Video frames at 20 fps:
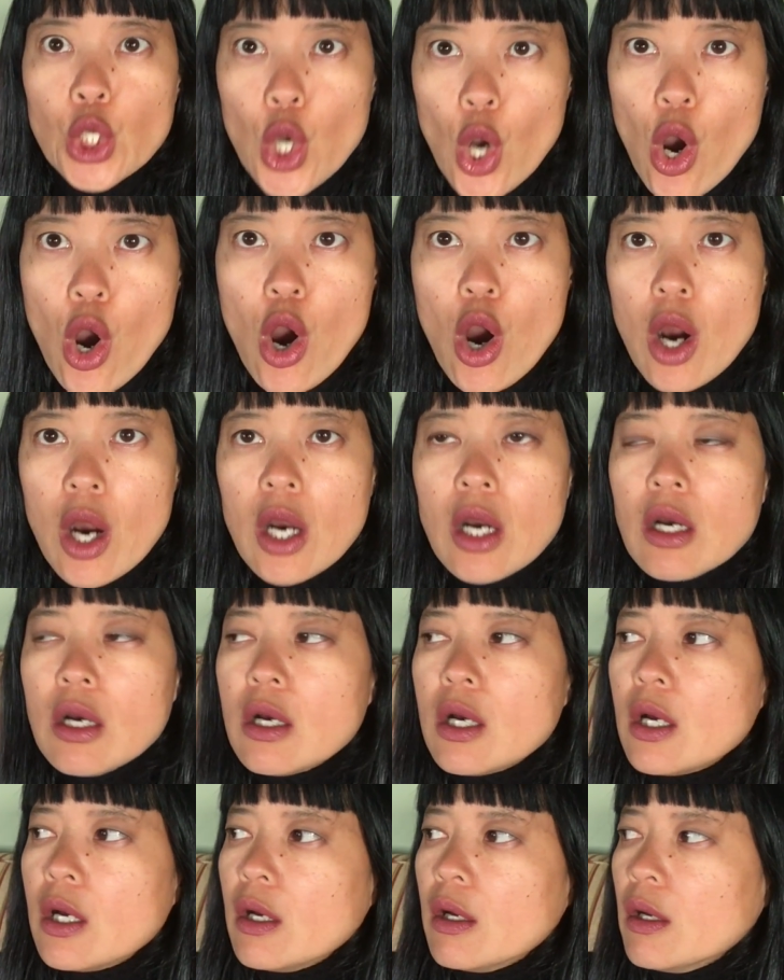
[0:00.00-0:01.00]
the car
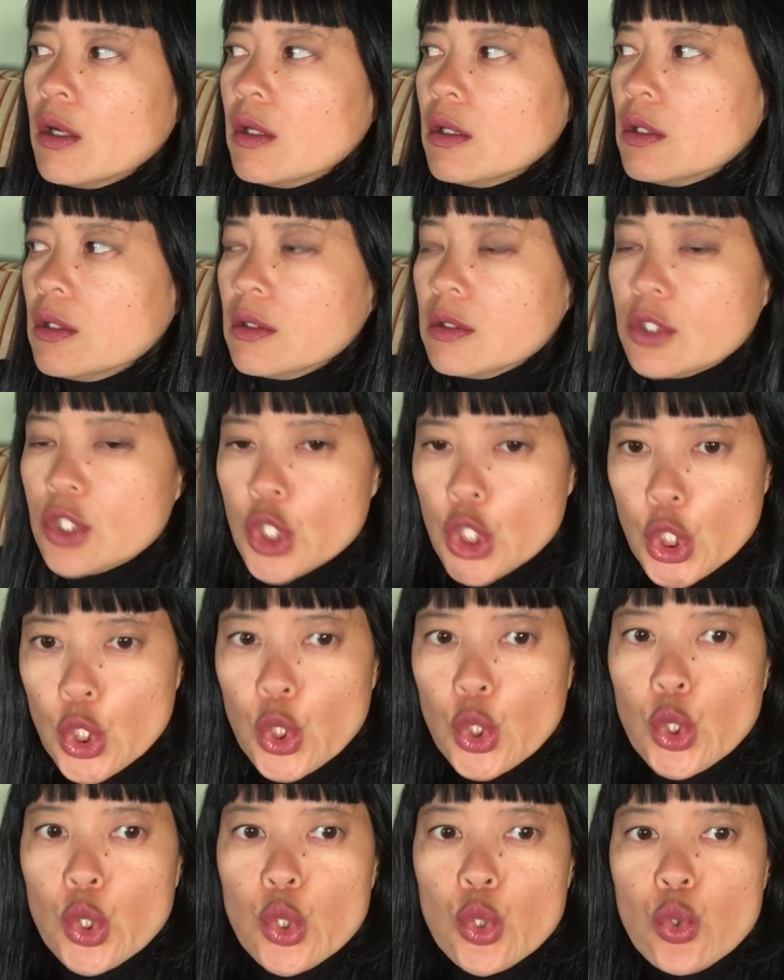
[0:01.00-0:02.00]

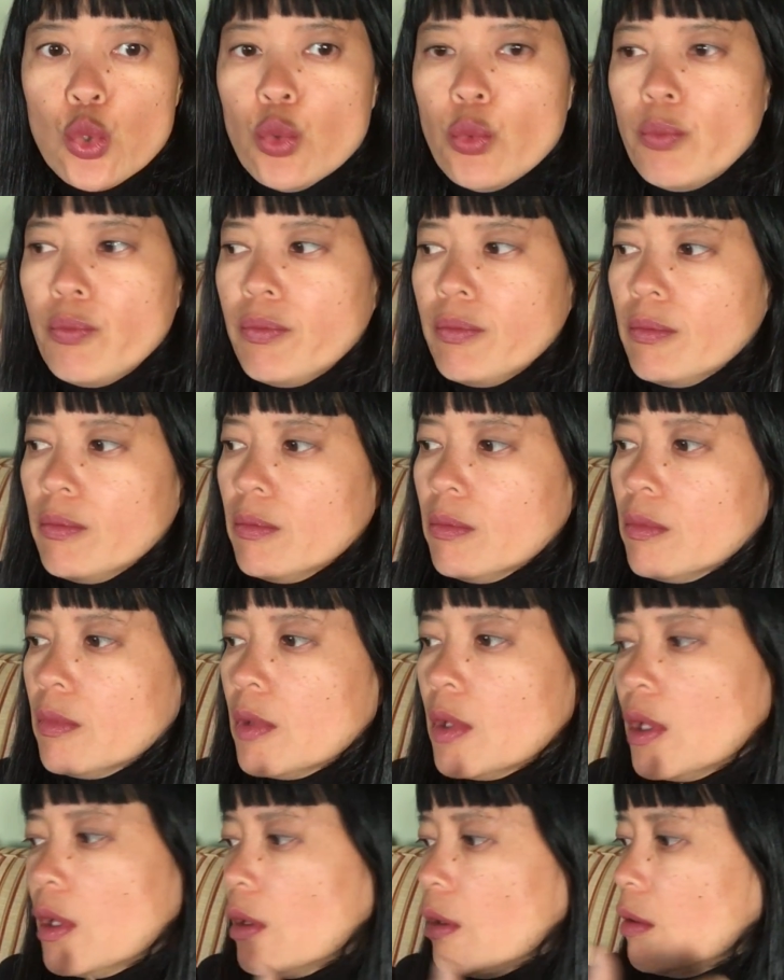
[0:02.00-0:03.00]
to
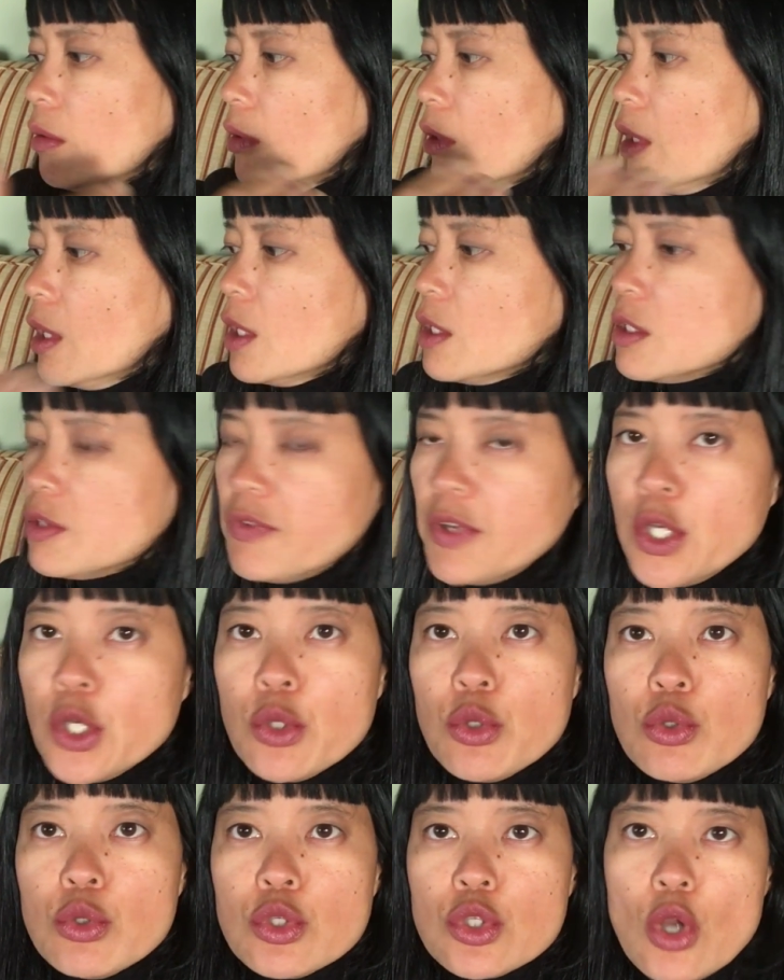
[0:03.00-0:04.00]
his
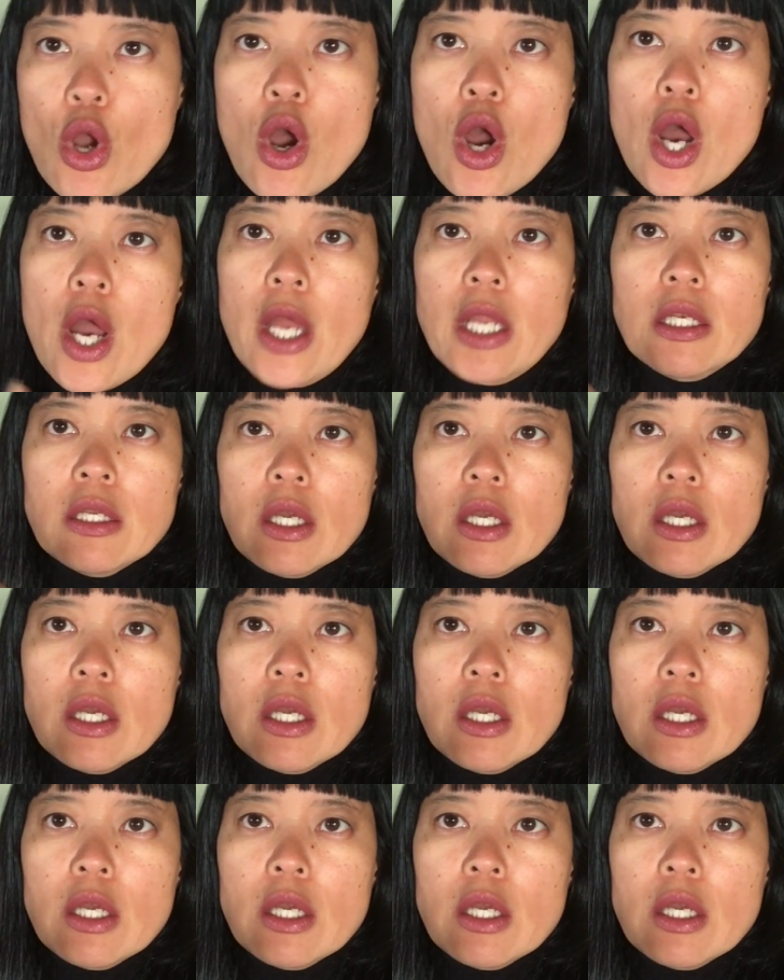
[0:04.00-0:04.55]
views on